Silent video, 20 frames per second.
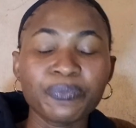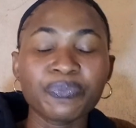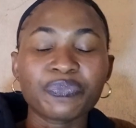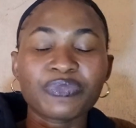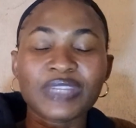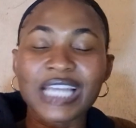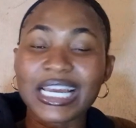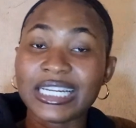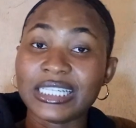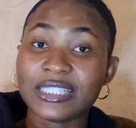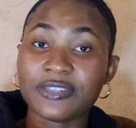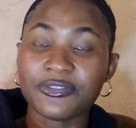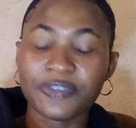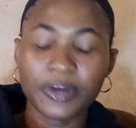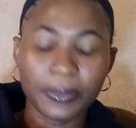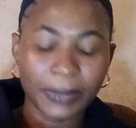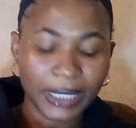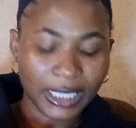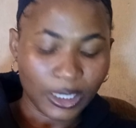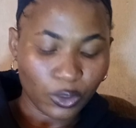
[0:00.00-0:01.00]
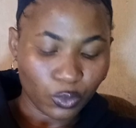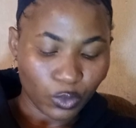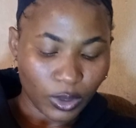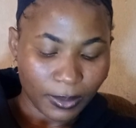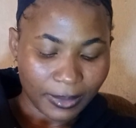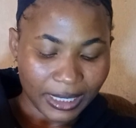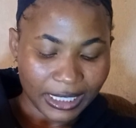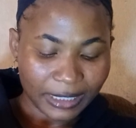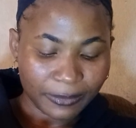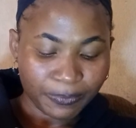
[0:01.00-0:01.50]
That is a feminine
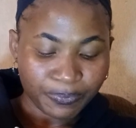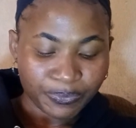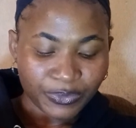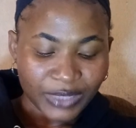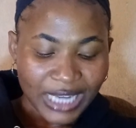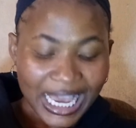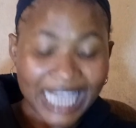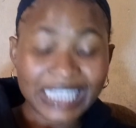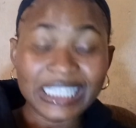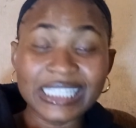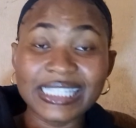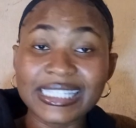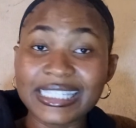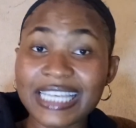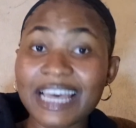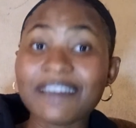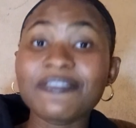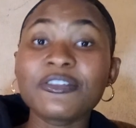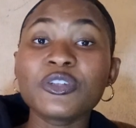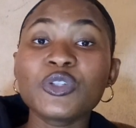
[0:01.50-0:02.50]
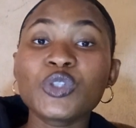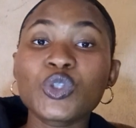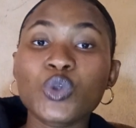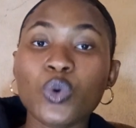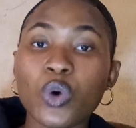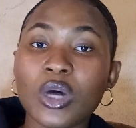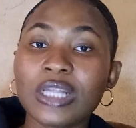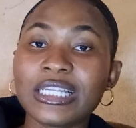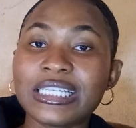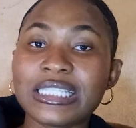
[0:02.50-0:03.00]
woman. And the seventh
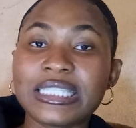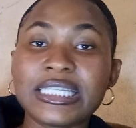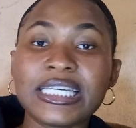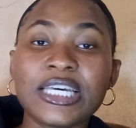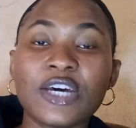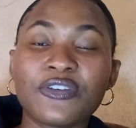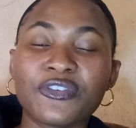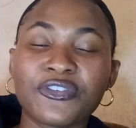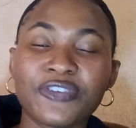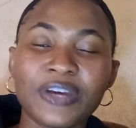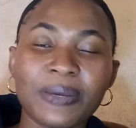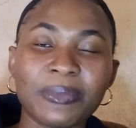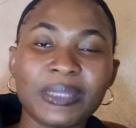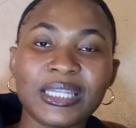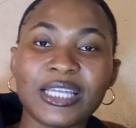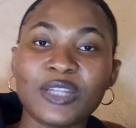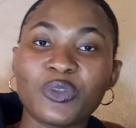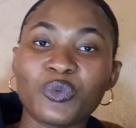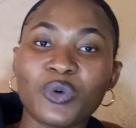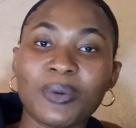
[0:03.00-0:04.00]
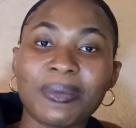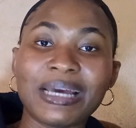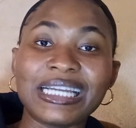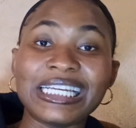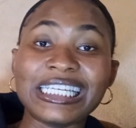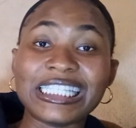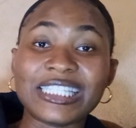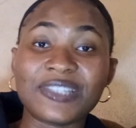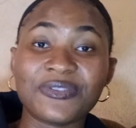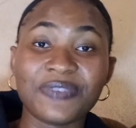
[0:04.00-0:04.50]
quality of a feminine woman
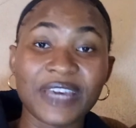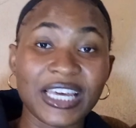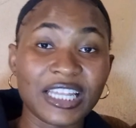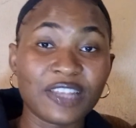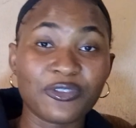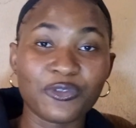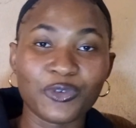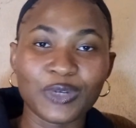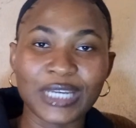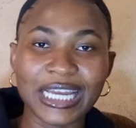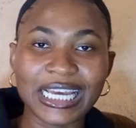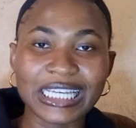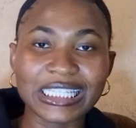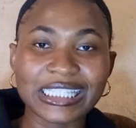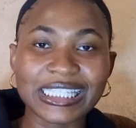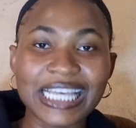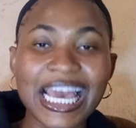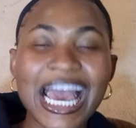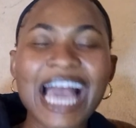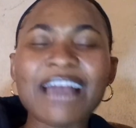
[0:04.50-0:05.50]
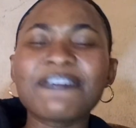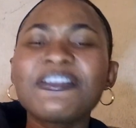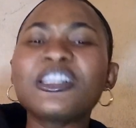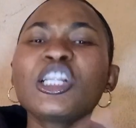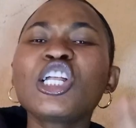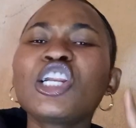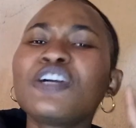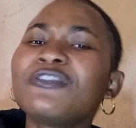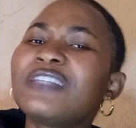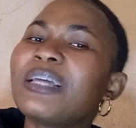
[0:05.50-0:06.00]
is faithfulness. I feel
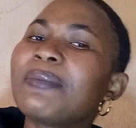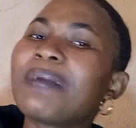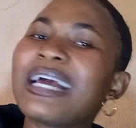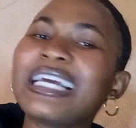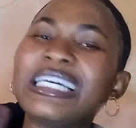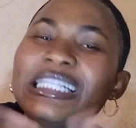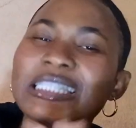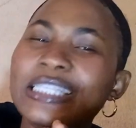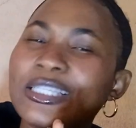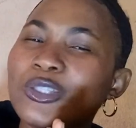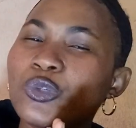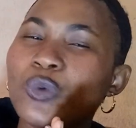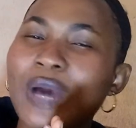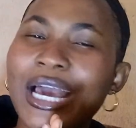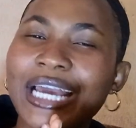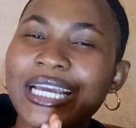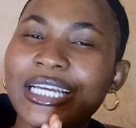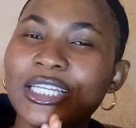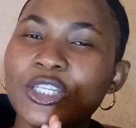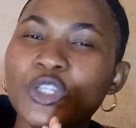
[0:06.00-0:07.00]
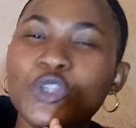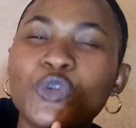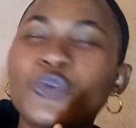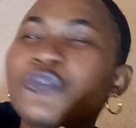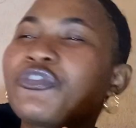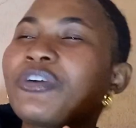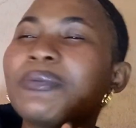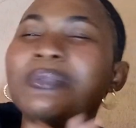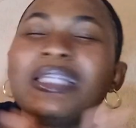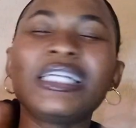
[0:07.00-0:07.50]
all of them are intertwined.
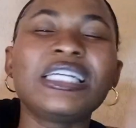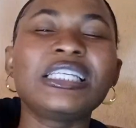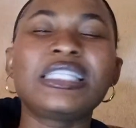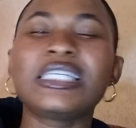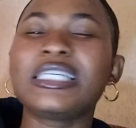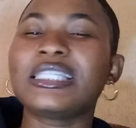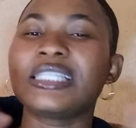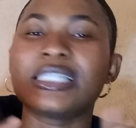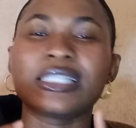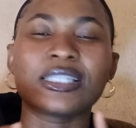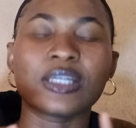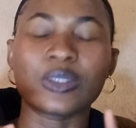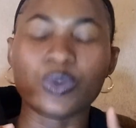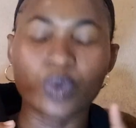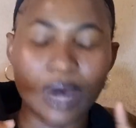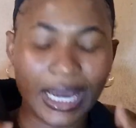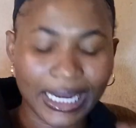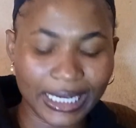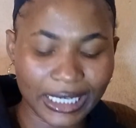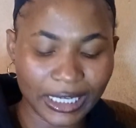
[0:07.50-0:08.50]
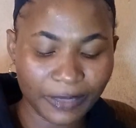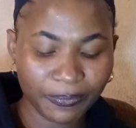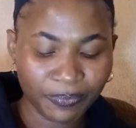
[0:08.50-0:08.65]
Femininity is intertwined.